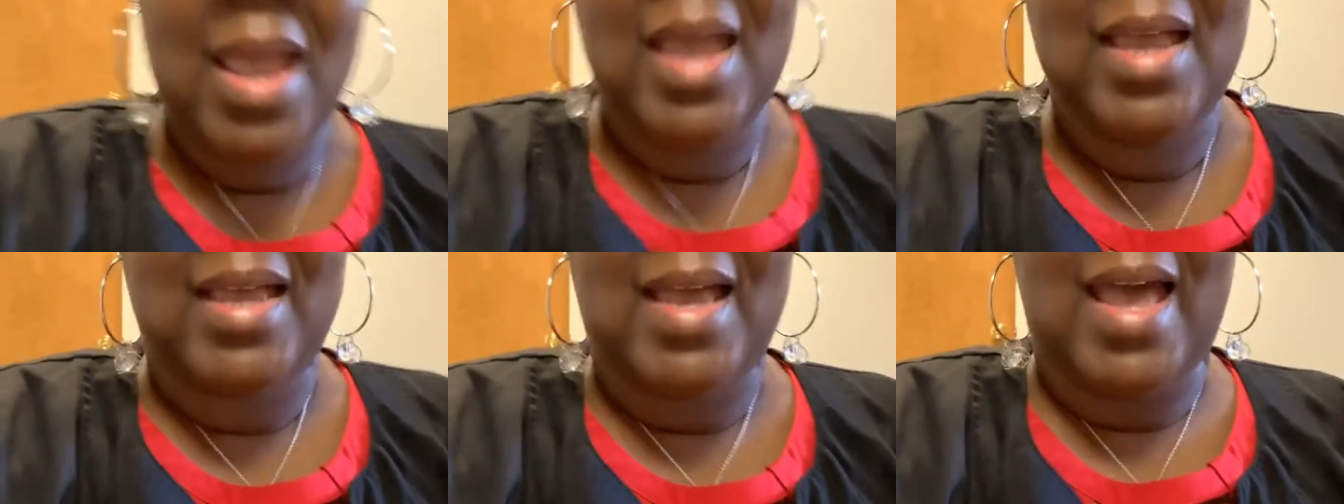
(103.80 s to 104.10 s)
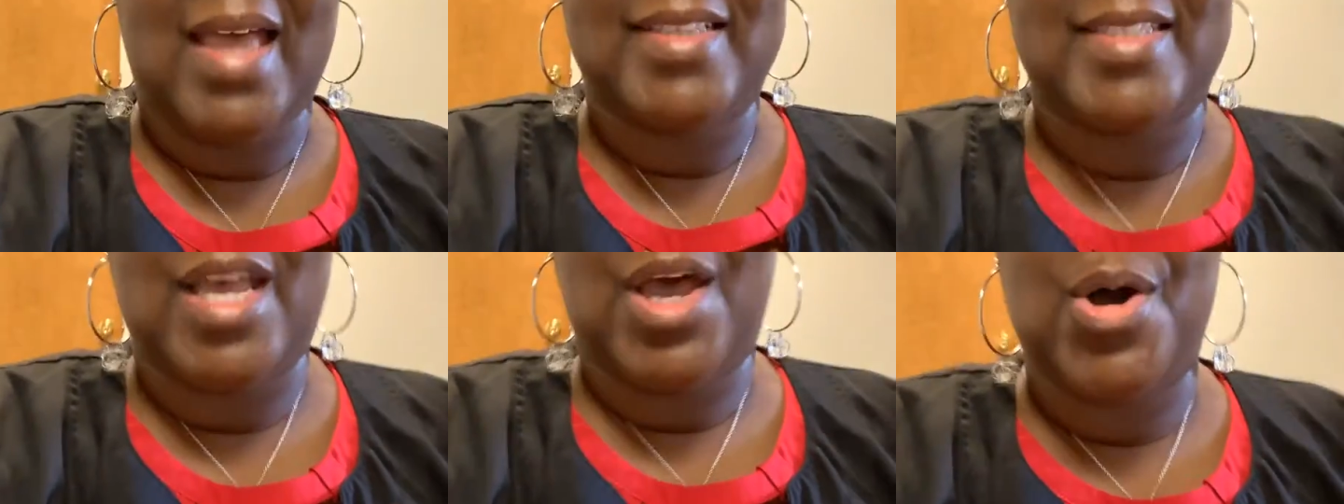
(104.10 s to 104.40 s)

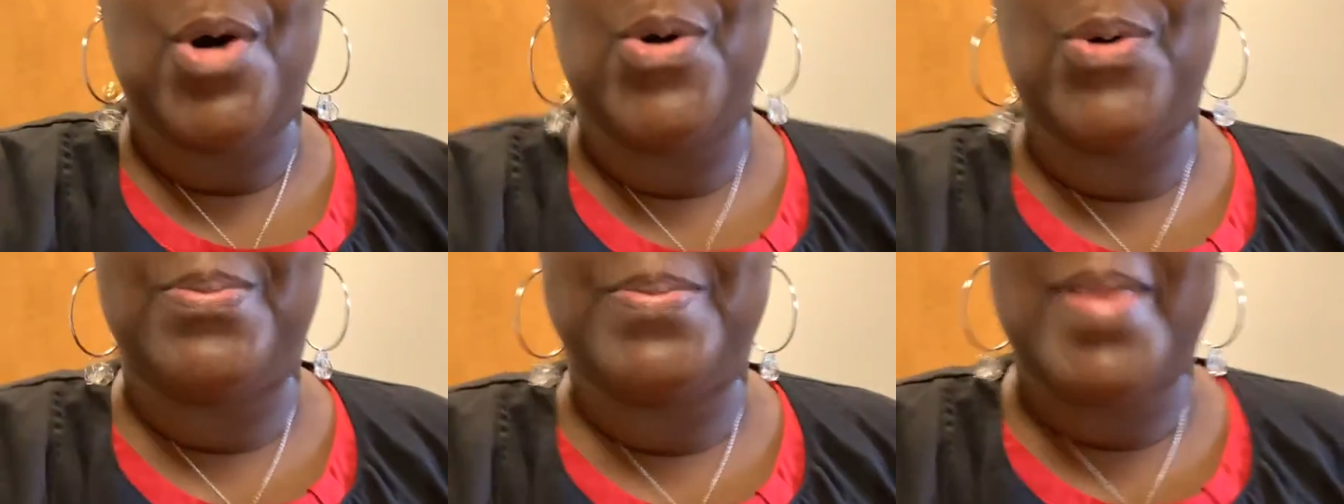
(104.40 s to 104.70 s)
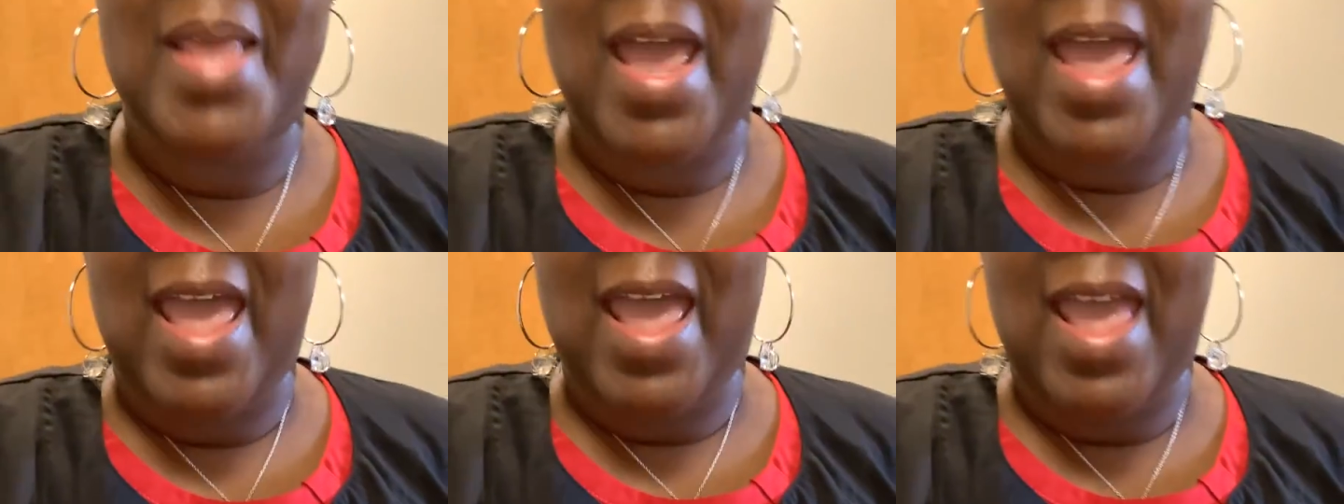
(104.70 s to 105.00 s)
Guys, I hope
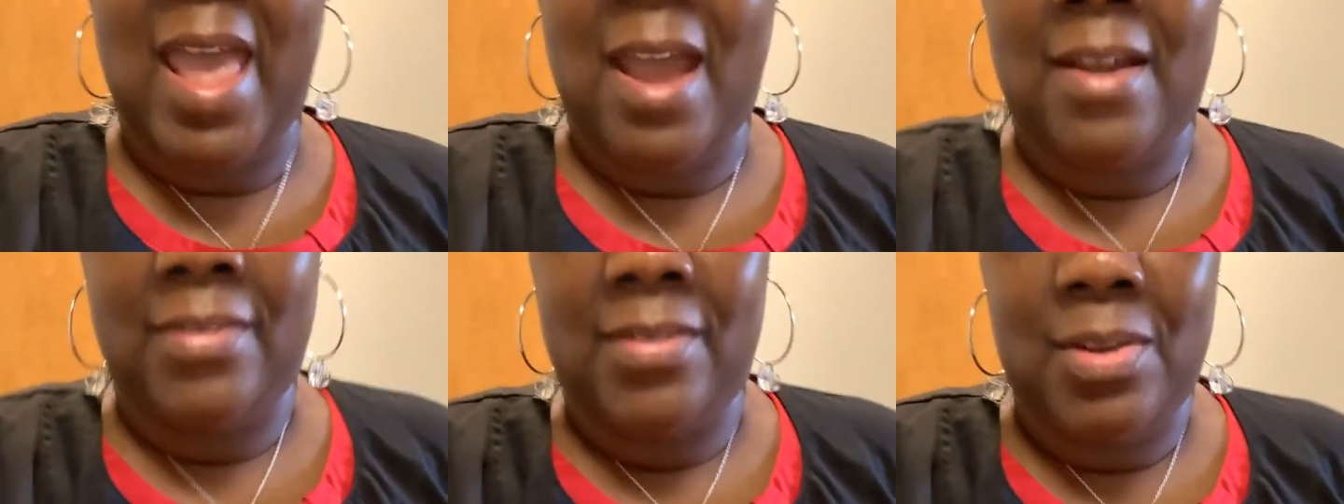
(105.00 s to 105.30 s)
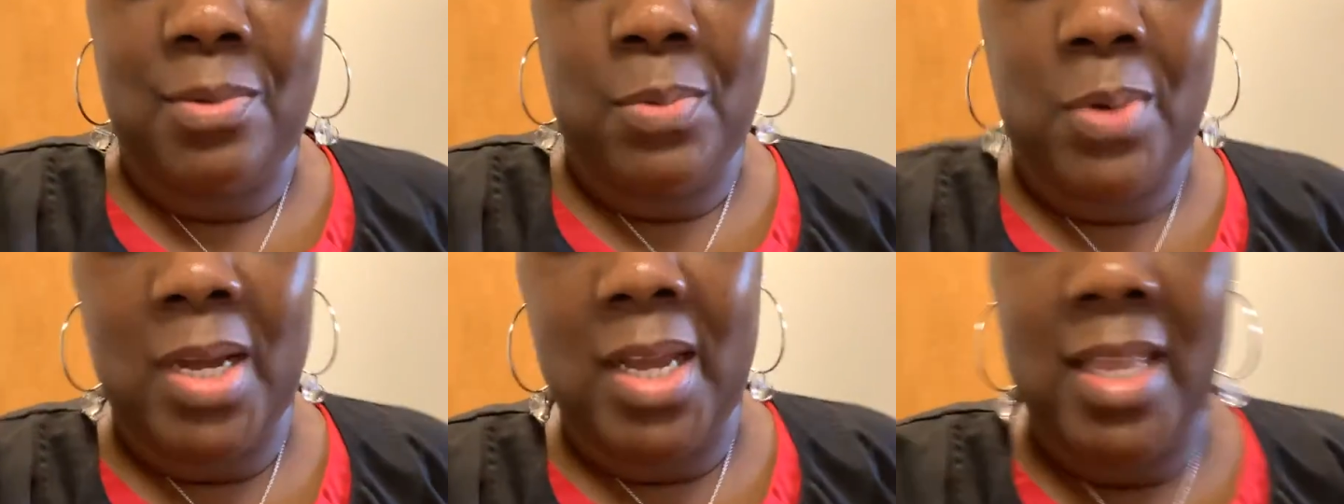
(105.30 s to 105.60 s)
that
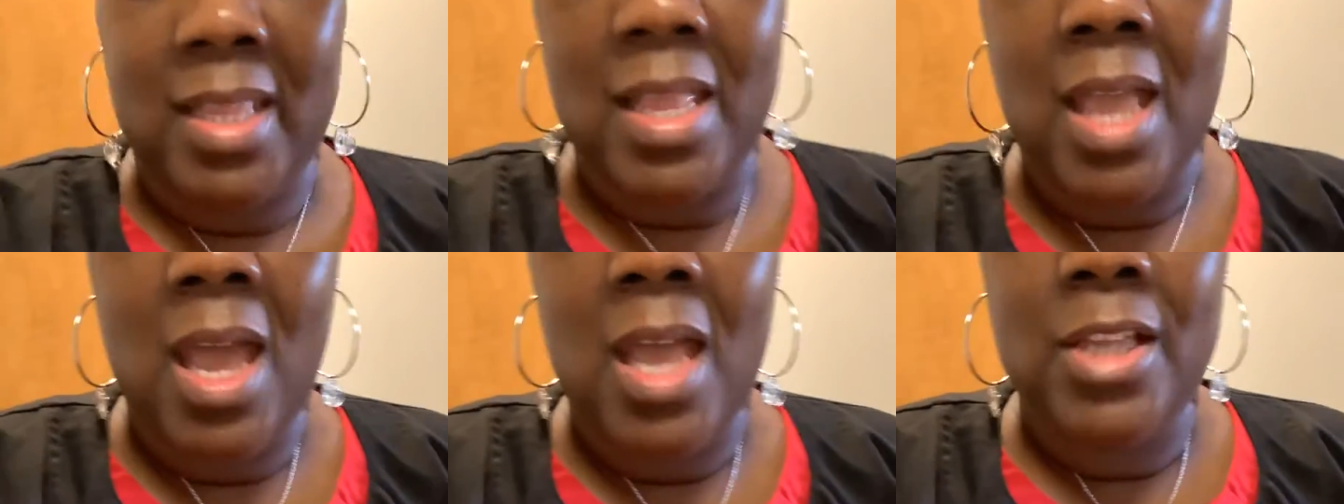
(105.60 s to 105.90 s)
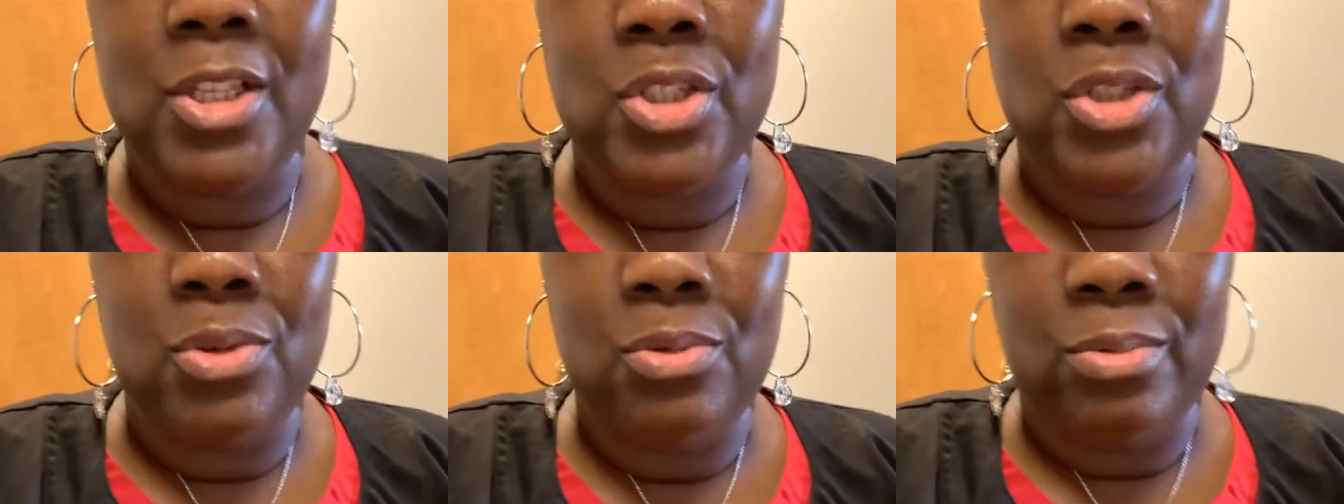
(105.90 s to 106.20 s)
everyone
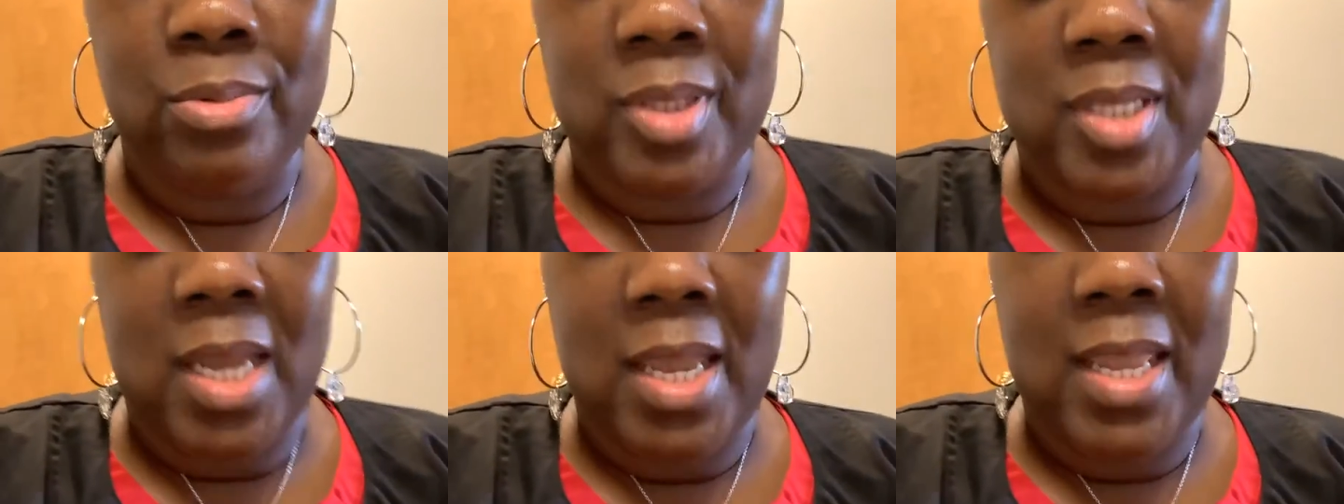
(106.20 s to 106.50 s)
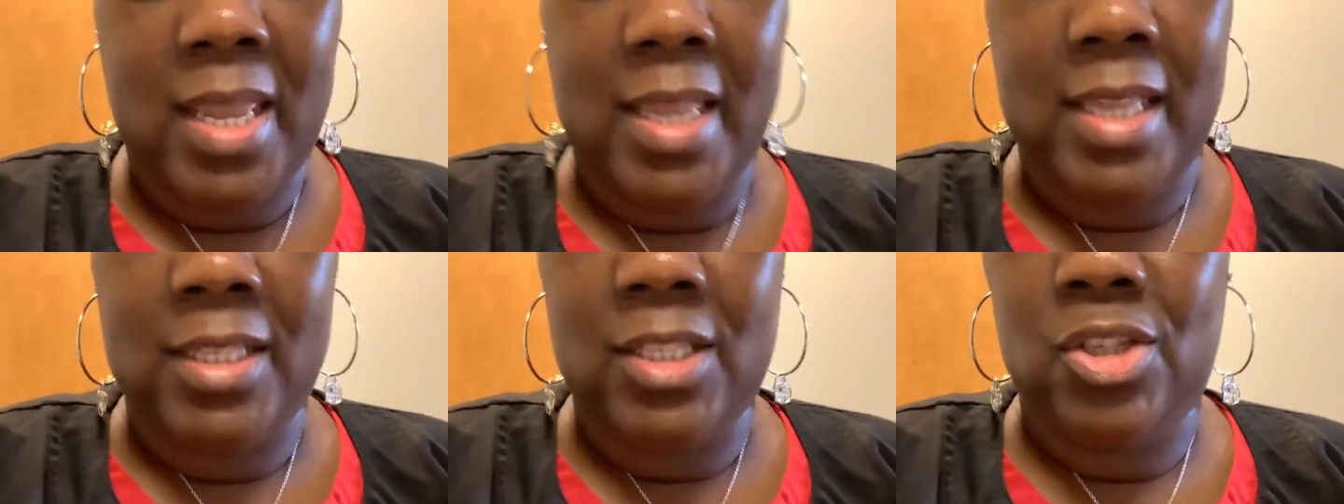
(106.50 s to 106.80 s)
tuned
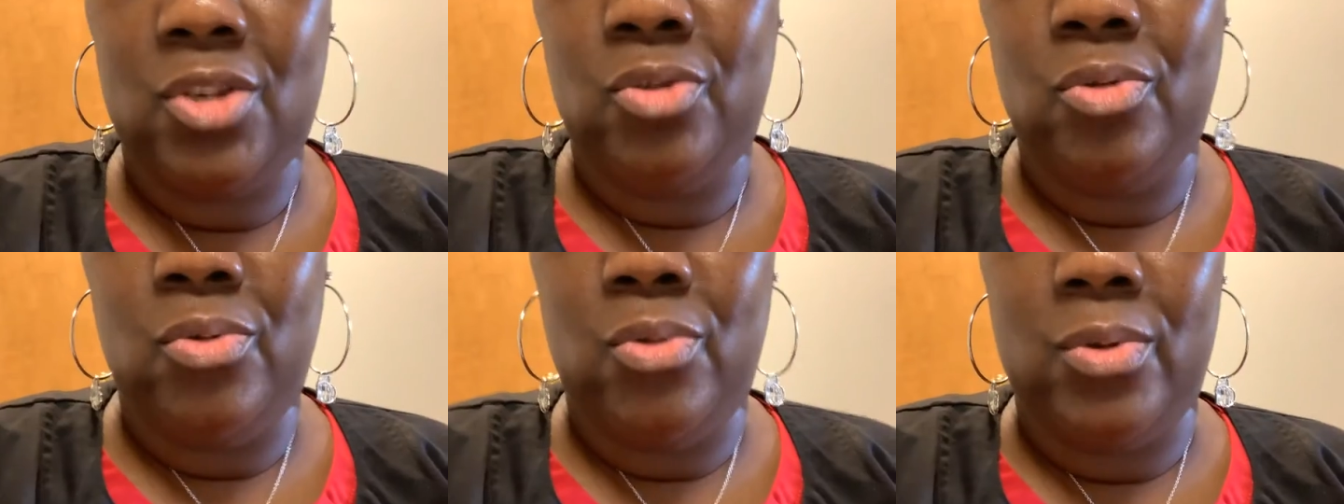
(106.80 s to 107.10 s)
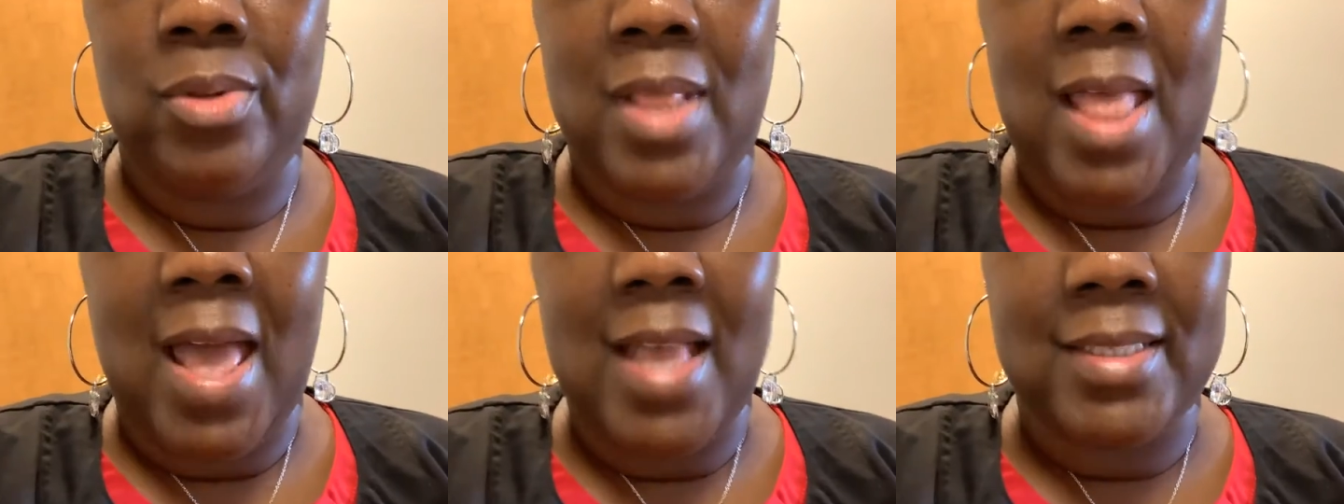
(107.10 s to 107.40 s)
in to
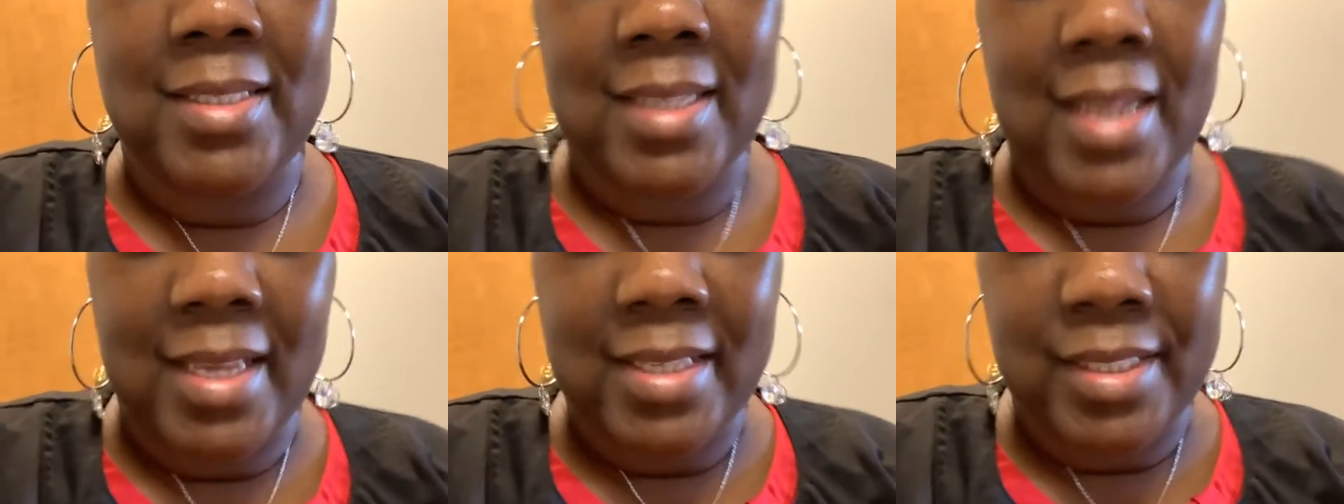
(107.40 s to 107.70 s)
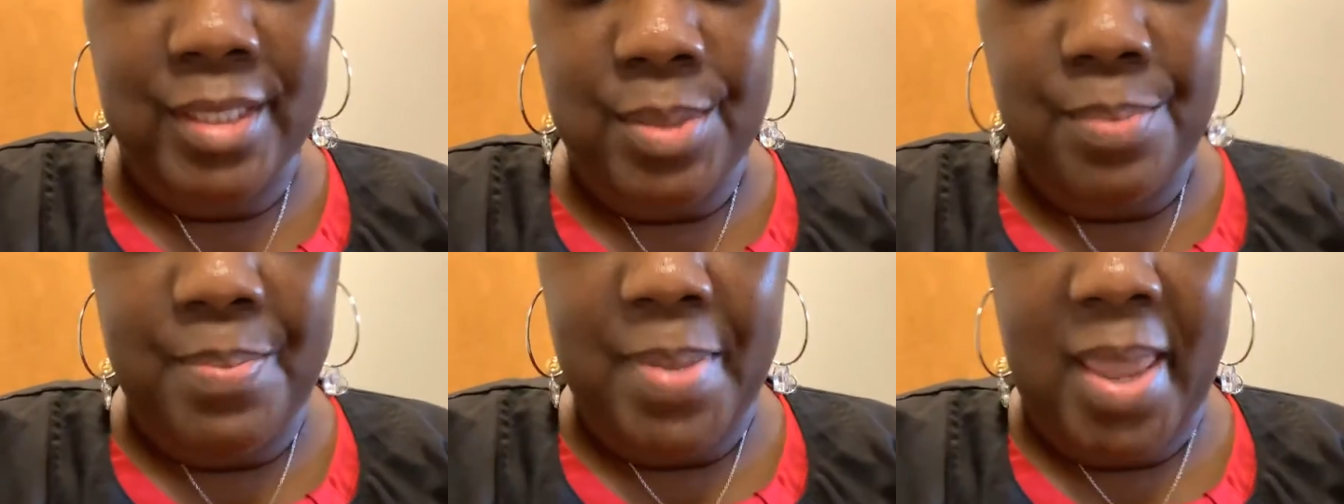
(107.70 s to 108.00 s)
last night's
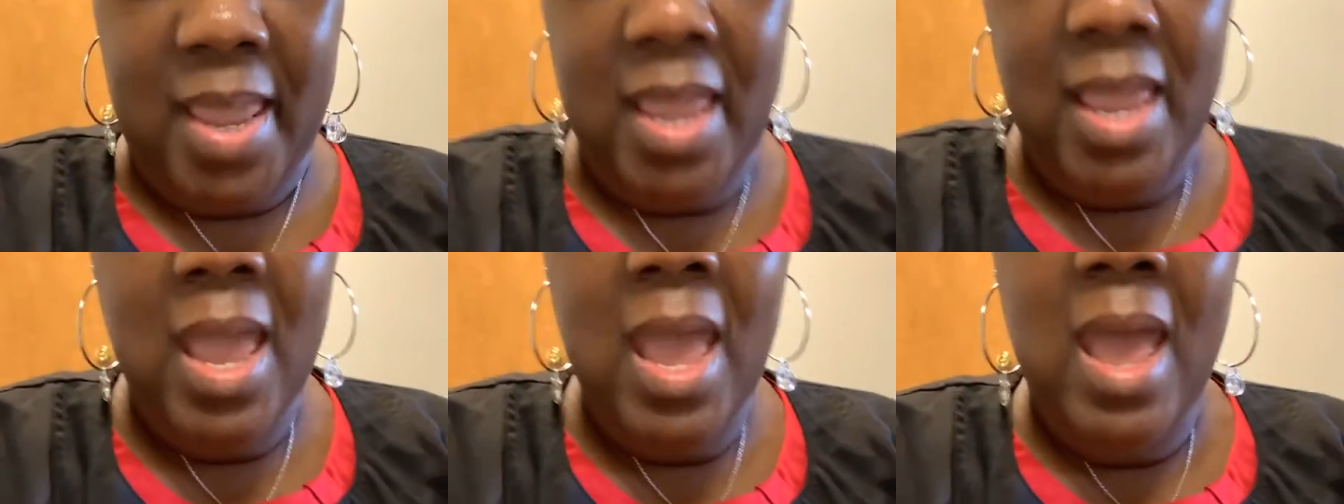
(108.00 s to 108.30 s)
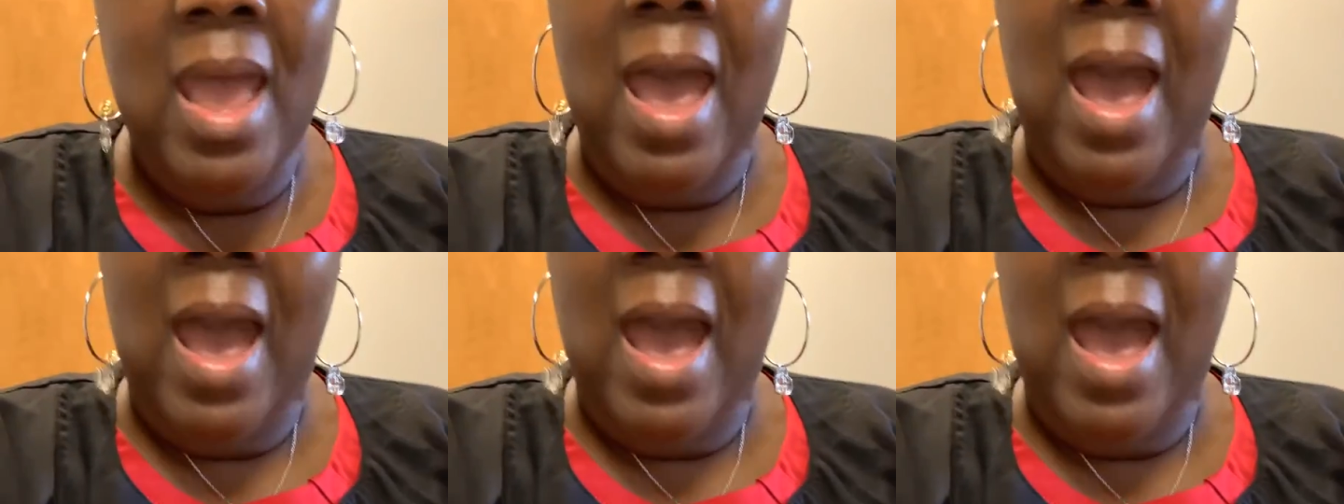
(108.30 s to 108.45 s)
debate.